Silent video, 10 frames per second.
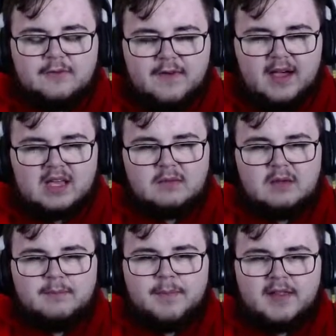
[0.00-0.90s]
I can be
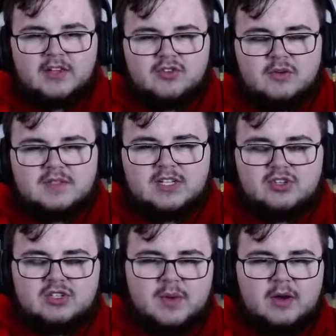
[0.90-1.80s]
Belly Drum,
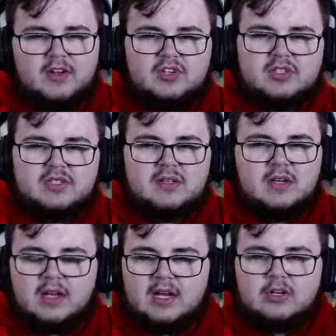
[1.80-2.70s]
Citrus Berry, and just
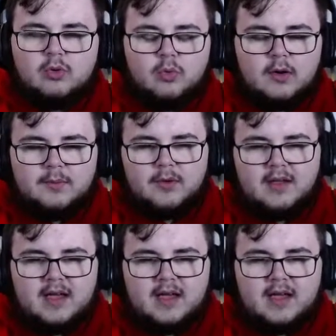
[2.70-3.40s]
Wall Break.